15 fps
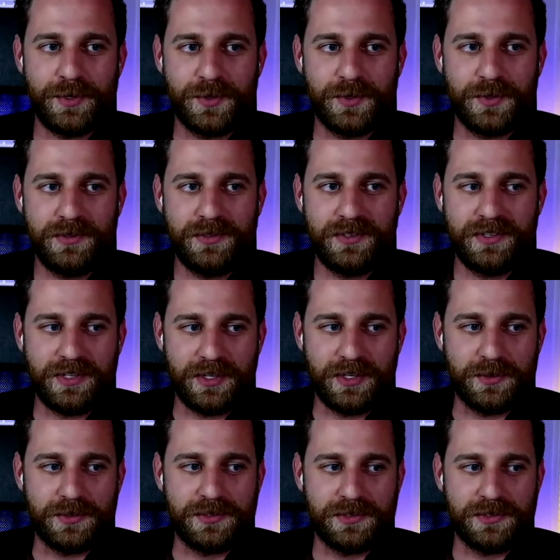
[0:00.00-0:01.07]

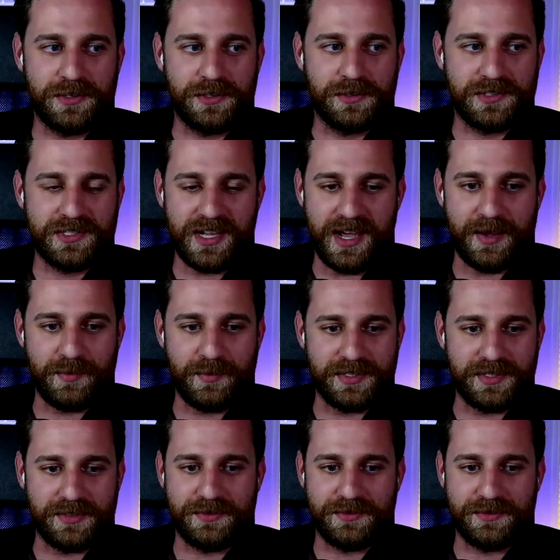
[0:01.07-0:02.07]
those times of